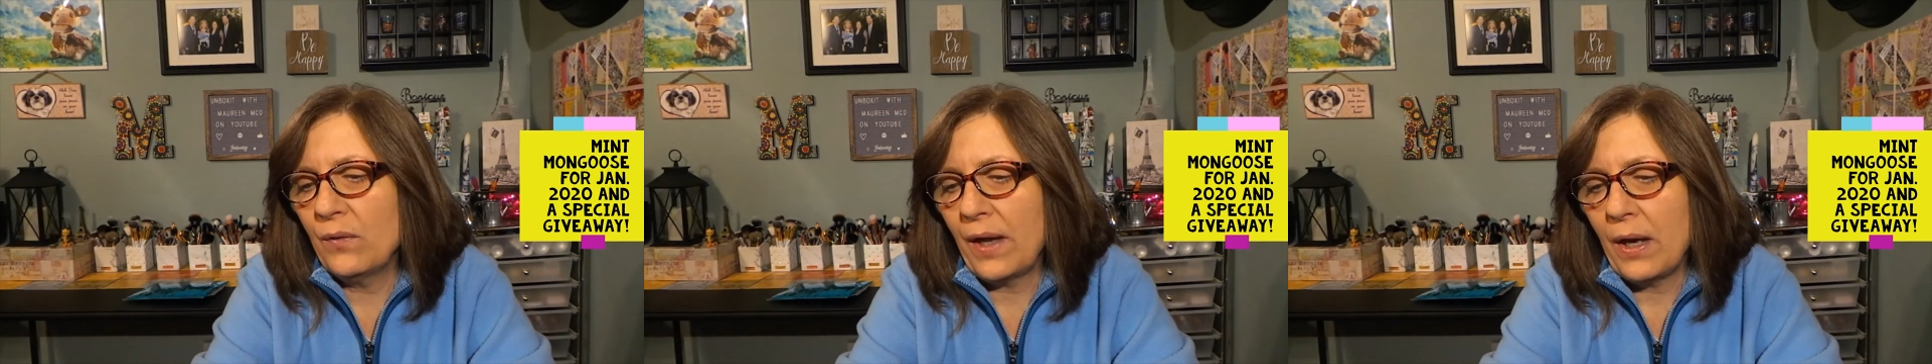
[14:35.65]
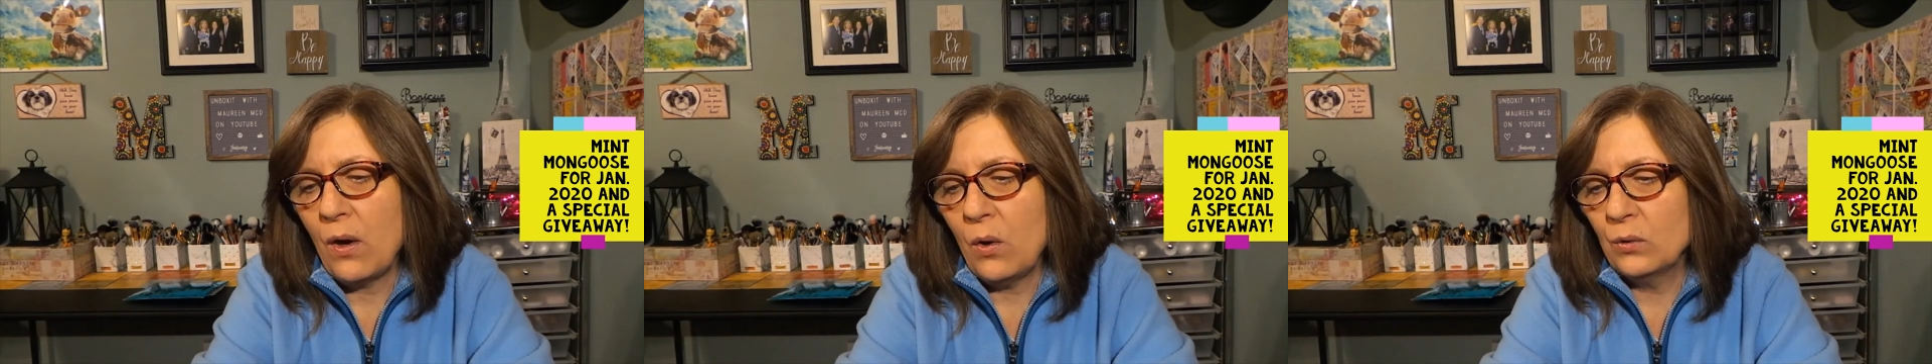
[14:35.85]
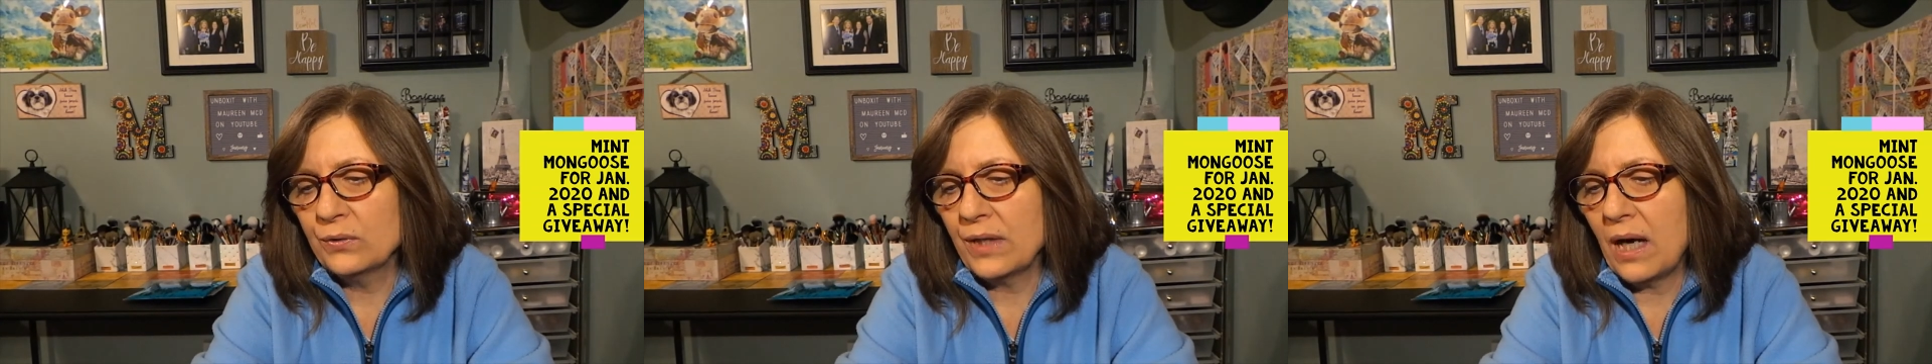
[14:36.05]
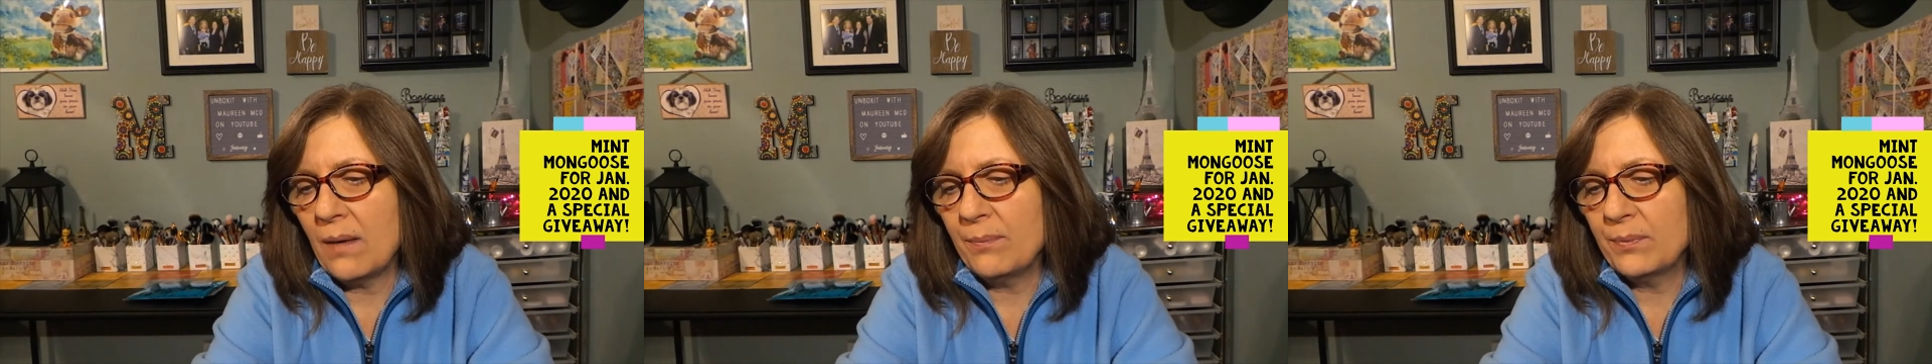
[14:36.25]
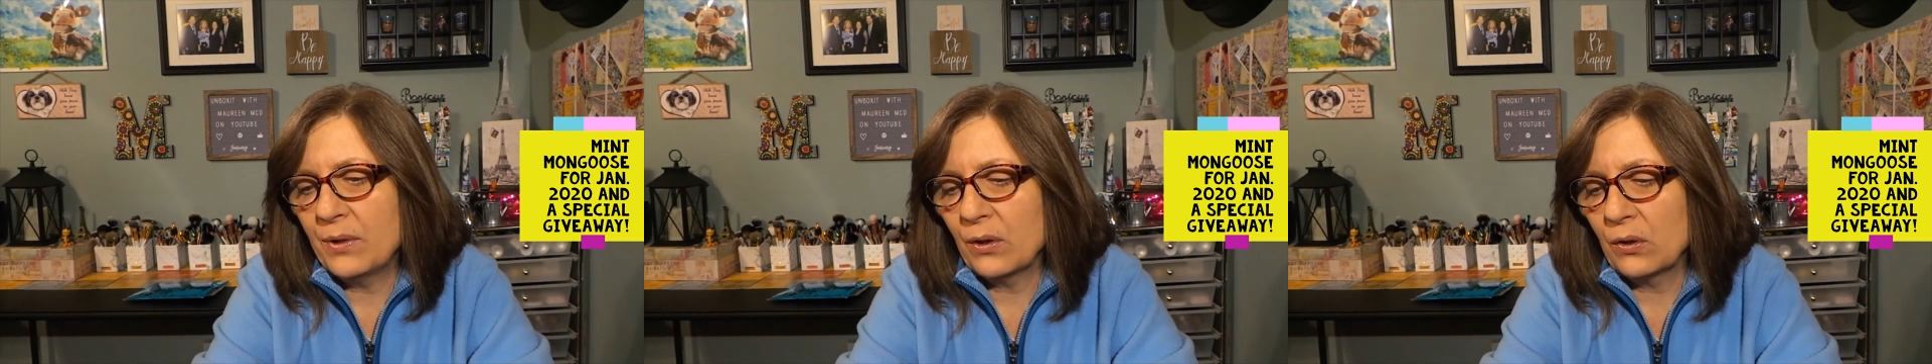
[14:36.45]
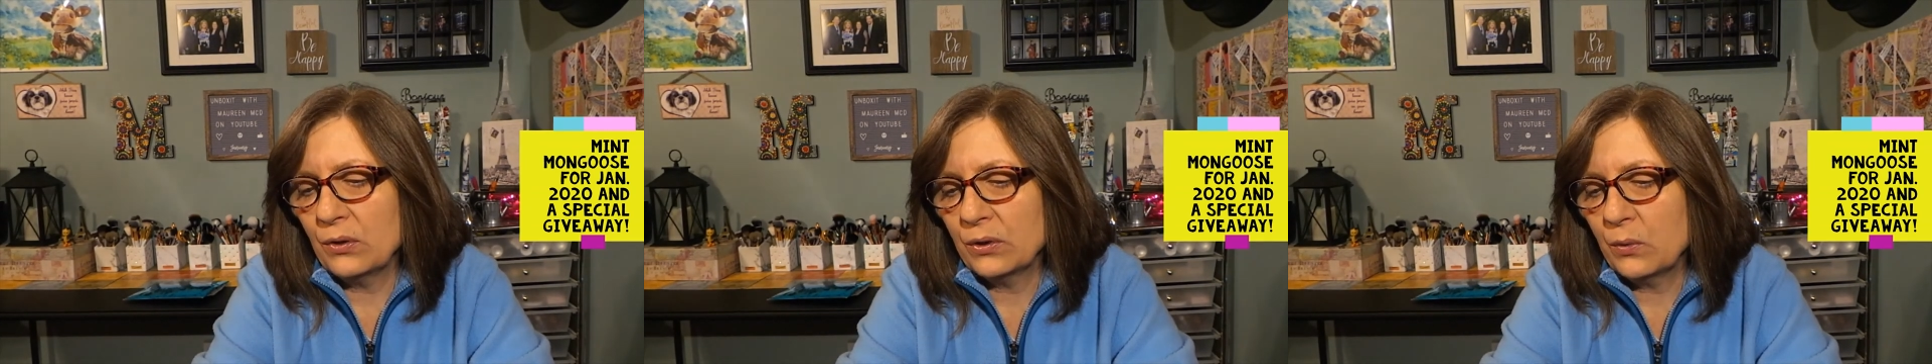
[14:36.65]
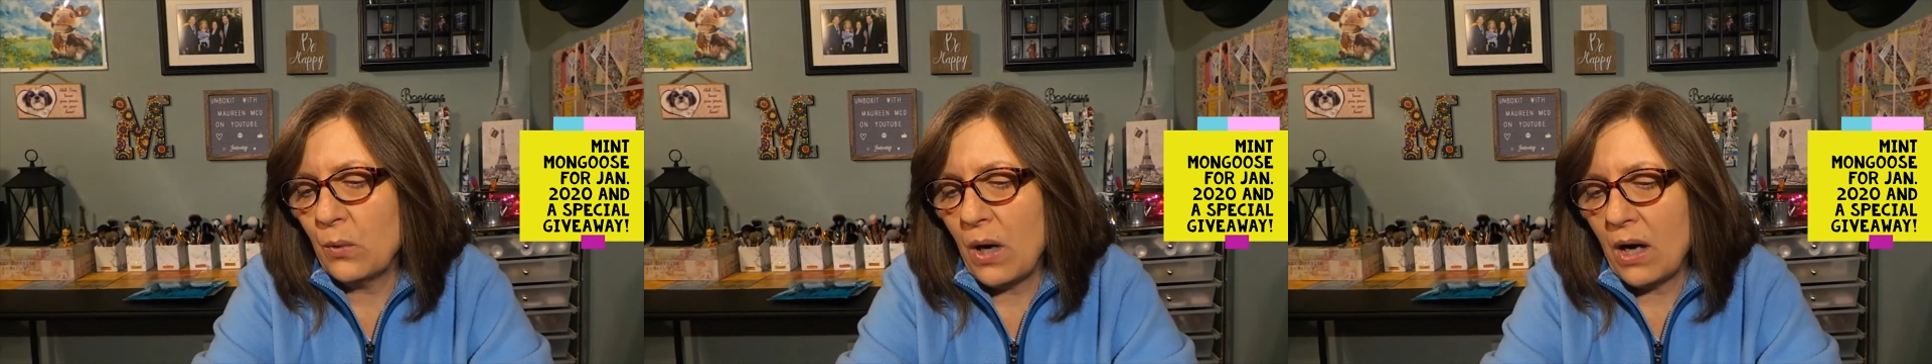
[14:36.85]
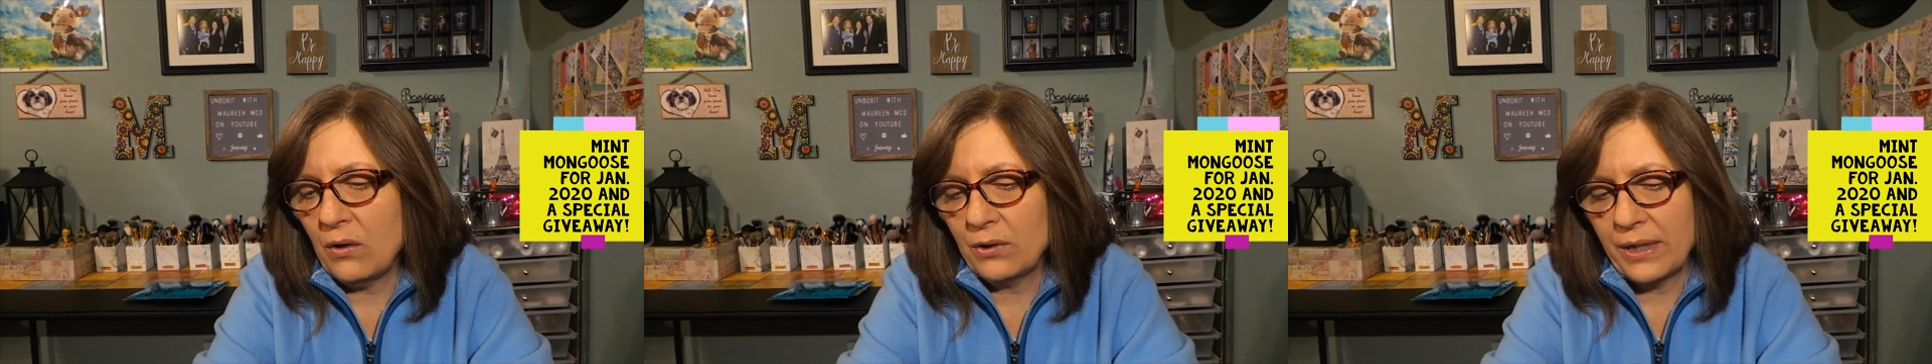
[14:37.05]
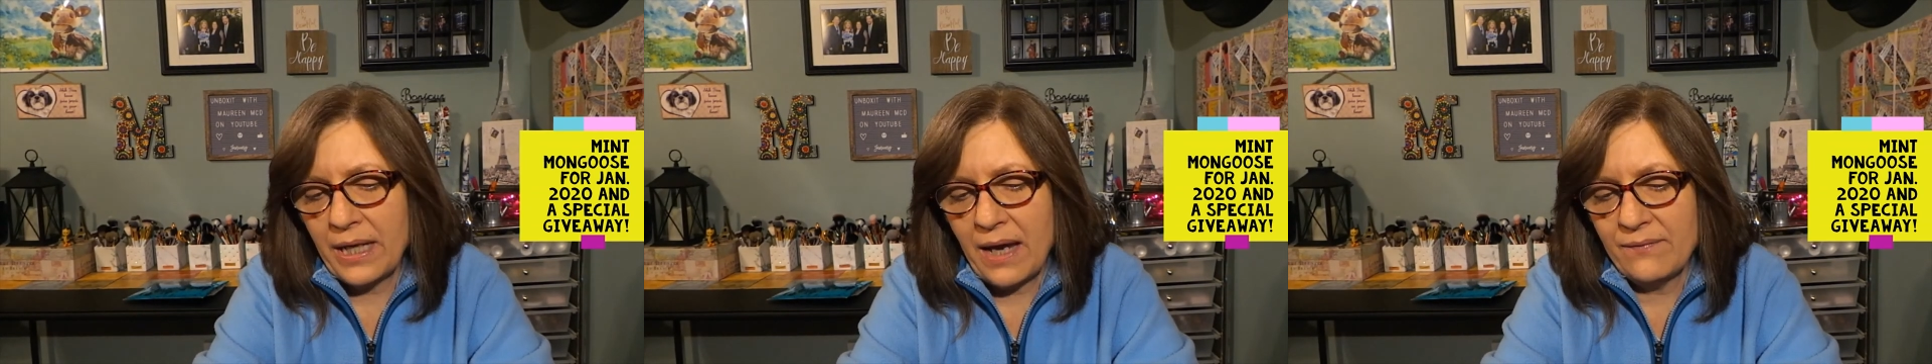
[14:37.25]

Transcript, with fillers: They hold up. They're good quality.